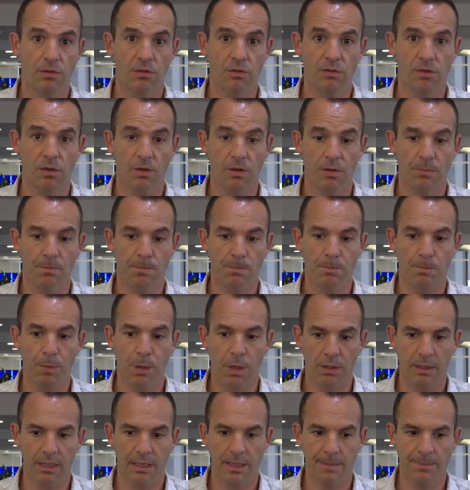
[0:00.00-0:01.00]
to
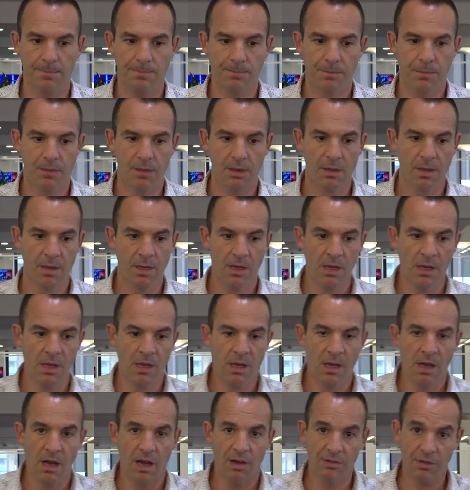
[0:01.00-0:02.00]
Polly.
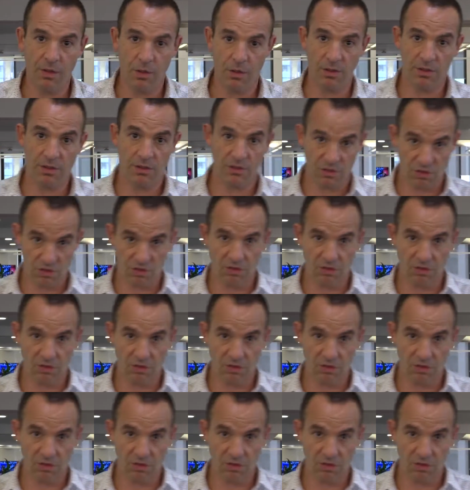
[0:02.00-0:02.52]
Of course,